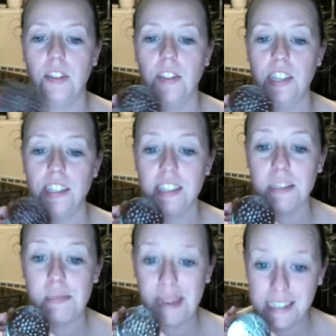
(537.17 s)
This is
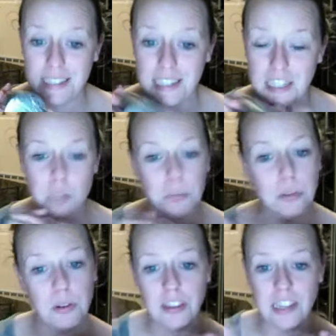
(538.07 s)
amazing to
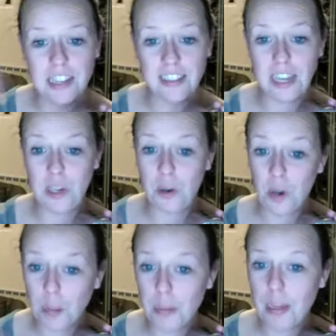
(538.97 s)
put on things like your
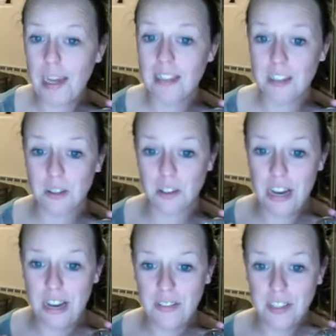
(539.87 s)
hot plates and on your
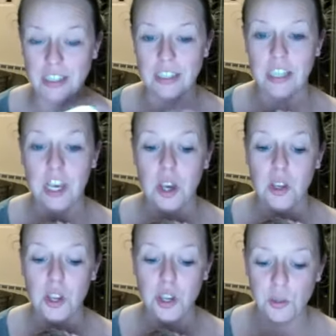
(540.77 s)
ovens.
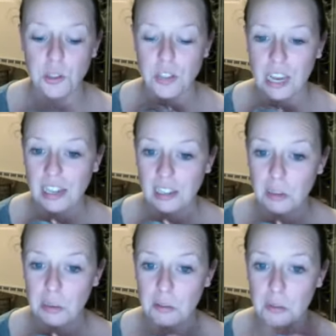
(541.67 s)
You can also add a
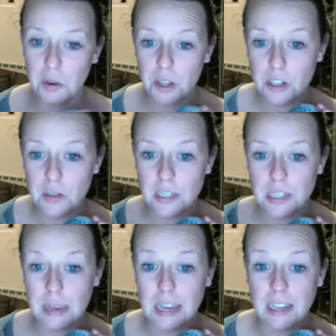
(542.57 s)
little bit of water to it
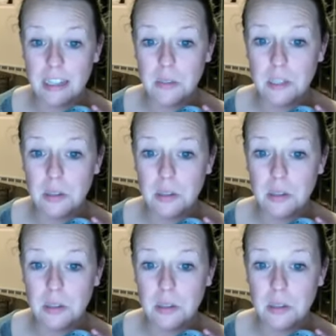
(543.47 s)
to make it into a